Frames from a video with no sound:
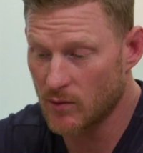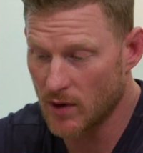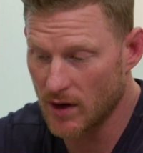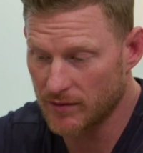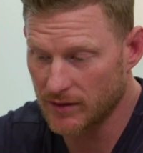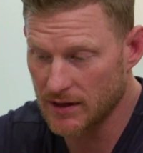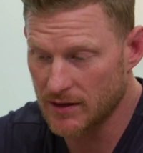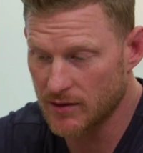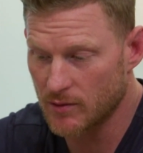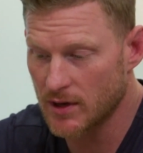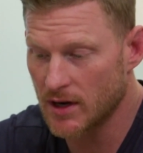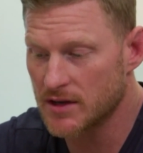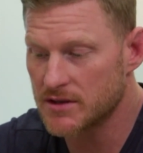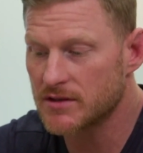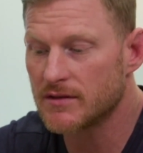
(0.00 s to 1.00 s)
roughly
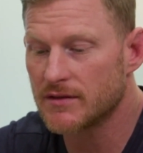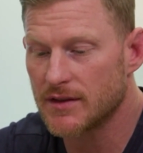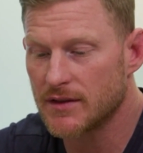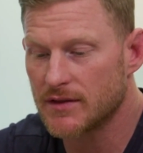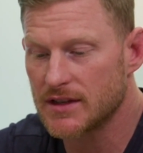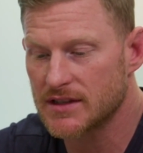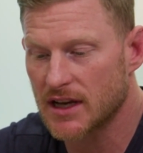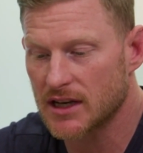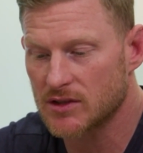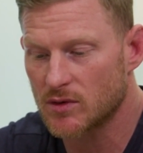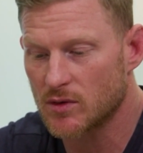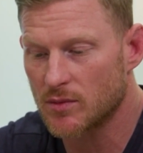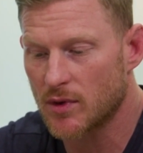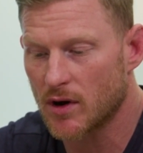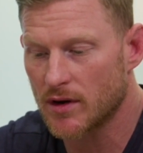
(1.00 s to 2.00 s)
350
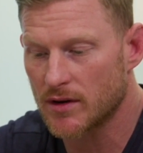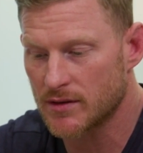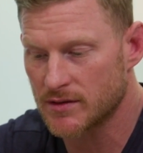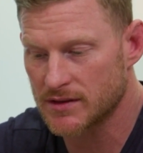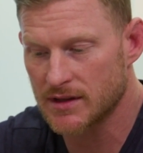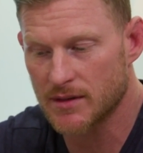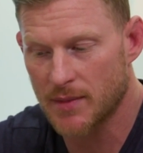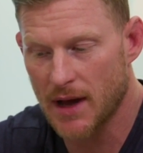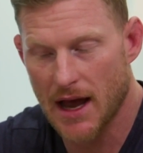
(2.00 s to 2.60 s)
sexual partners in the